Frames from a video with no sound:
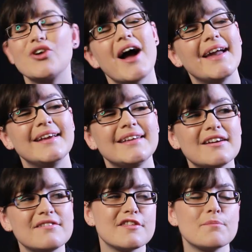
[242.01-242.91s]
try and
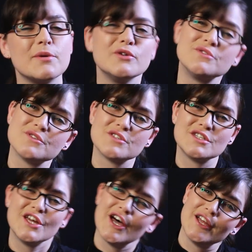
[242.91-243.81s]
give the producers
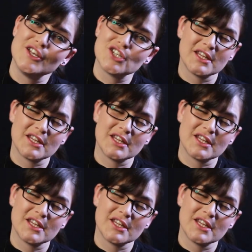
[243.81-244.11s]
a nudge